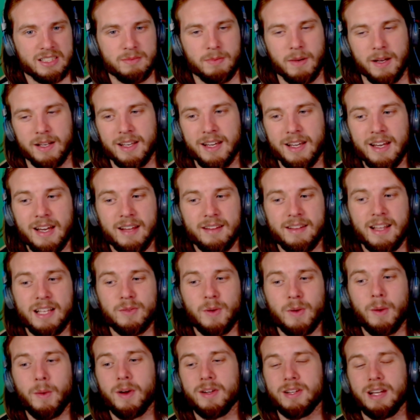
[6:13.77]
But that's
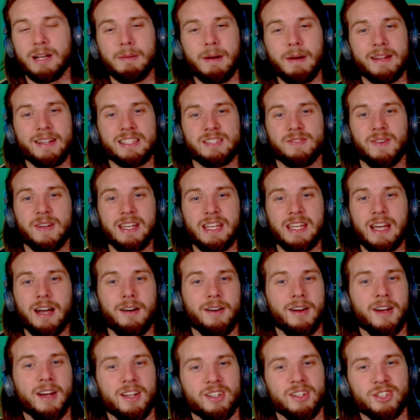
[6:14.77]
what I want to talk about in this video,
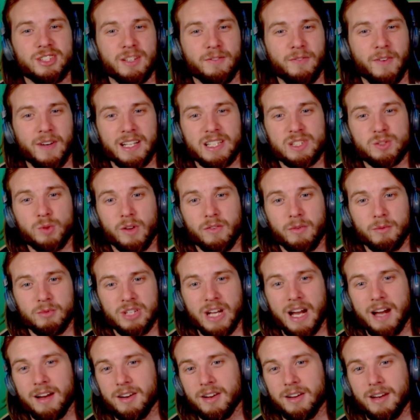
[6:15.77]
just a funny story from
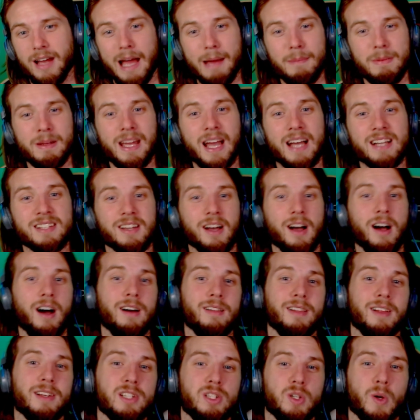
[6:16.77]
childhood. I hope you guys
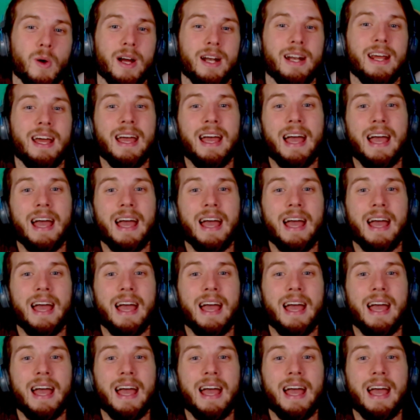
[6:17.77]
all enjoyed.